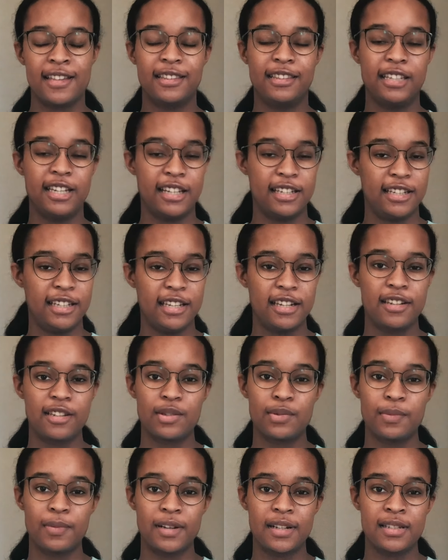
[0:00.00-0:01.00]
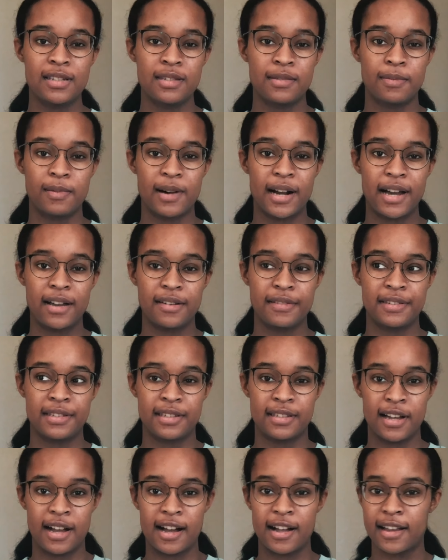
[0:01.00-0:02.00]
the Adidas ones were out of
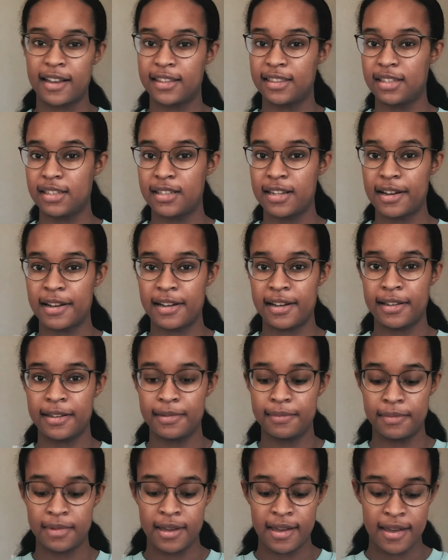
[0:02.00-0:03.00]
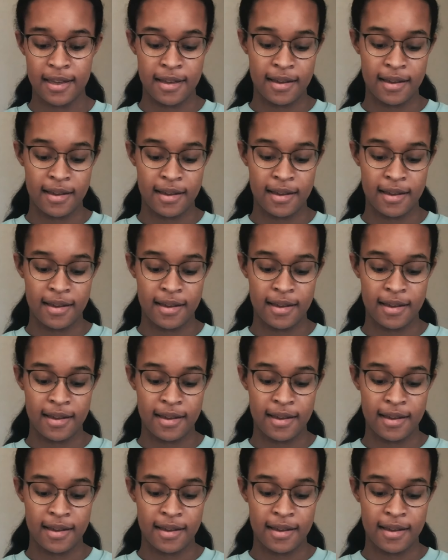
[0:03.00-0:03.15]
stock at the time,